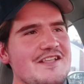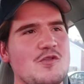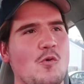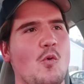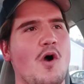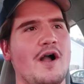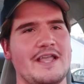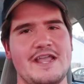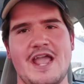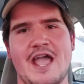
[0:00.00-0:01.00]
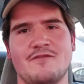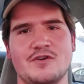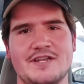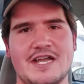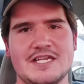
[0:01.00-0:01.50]
the walking
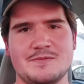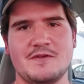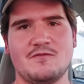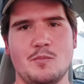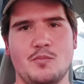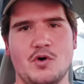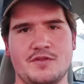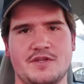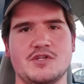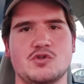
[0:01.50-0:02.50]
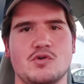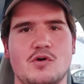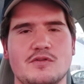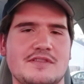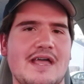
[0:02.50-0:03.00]
advertisement for birth
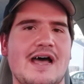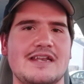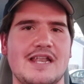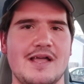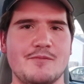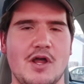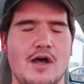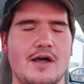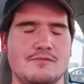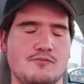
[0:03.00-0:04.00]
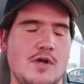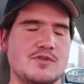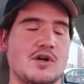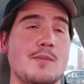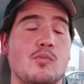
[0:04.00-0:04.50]
control, Brian
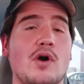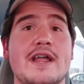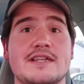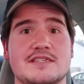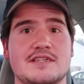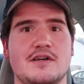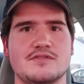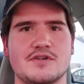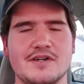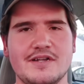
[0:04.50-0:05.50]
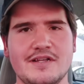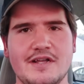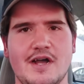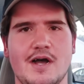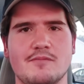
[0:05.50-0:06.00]
Stelter.
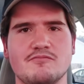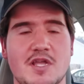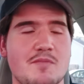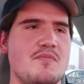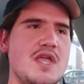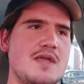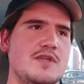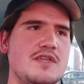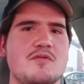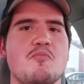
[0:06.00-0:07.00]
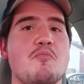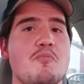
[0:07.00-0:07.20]
And maybe,